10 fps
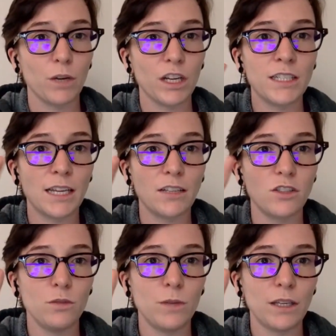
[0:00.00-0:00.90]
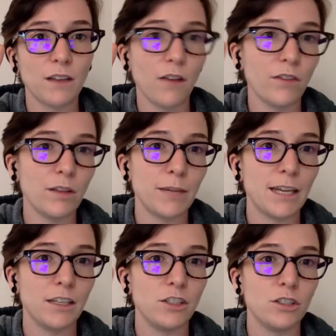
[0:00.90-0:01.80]
We're going to take two weeks off at the
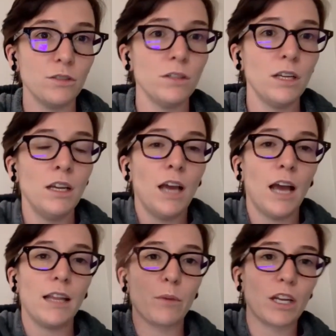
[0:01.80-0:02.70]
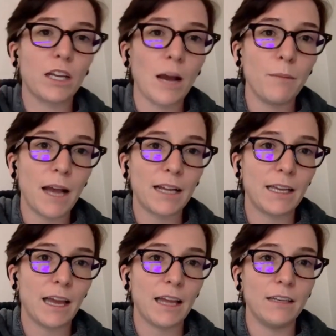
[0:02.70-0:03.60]
beginning of June, and then we're going to come back
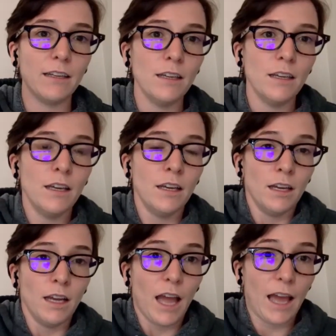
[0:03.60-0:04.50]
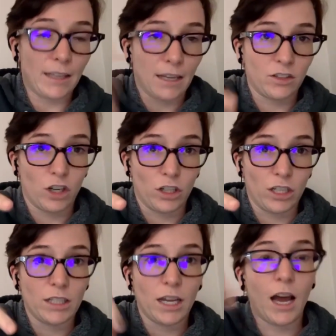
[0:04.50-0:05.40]
again and get
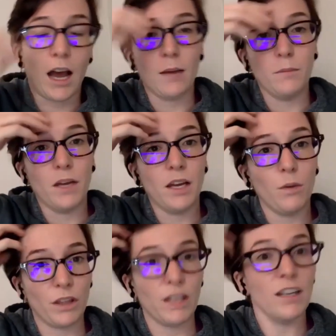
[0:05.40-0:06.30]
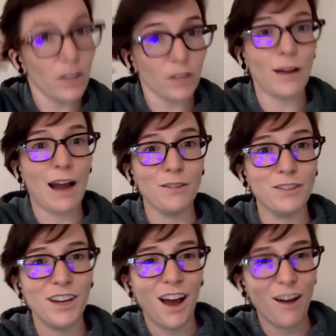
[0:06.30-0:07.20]
started um, with another round
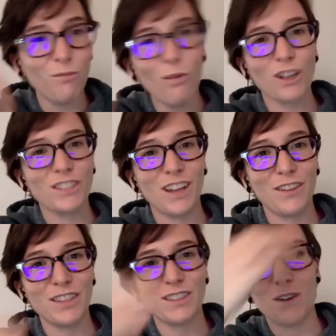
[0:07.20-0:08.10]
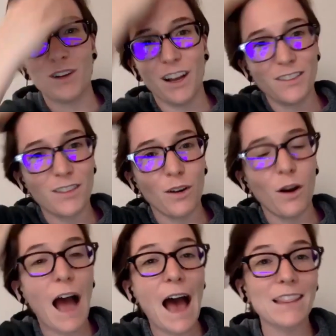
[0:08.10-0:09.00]
of more stuff that's going on. So
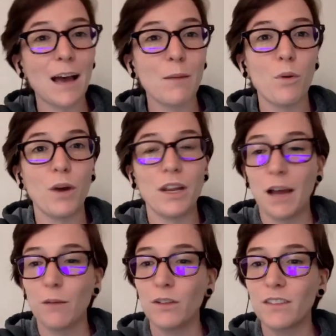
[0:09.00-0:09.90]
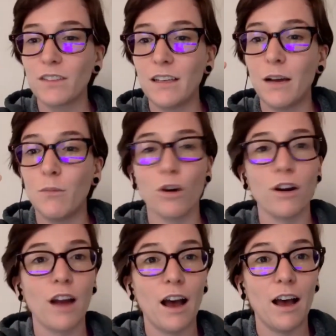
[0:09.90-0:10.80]
at that point, I will send out
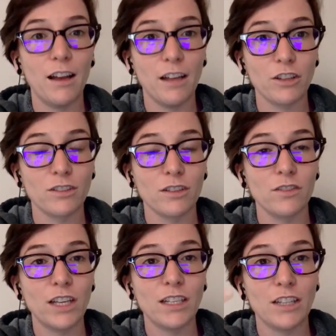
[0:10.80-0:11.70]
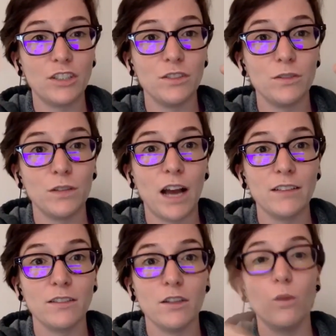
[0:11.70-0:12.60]
more uh, another survey to let you
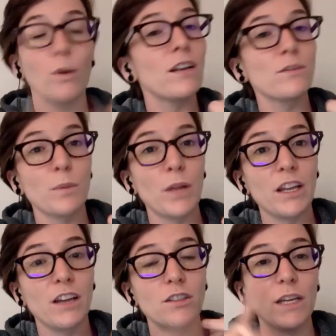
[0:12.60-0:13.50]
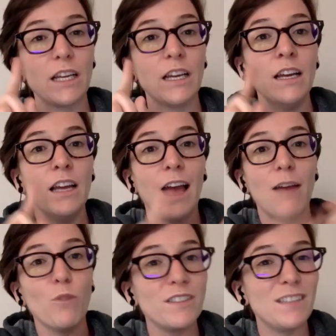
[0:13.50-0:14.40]
guys know what else we're planning on doing
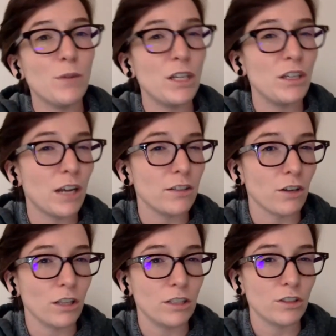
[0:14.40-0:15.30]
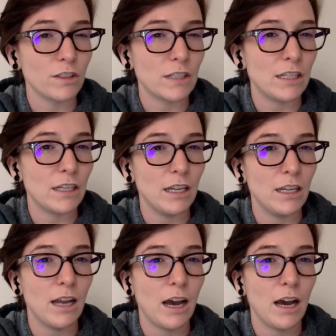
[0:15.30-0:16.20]
and what see what you guys are all interested
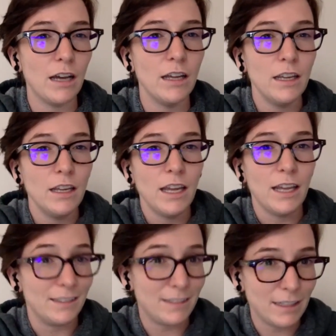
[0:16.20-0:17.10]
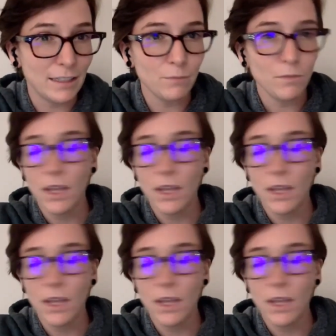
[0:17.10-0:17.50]
in. Uh, and seeing.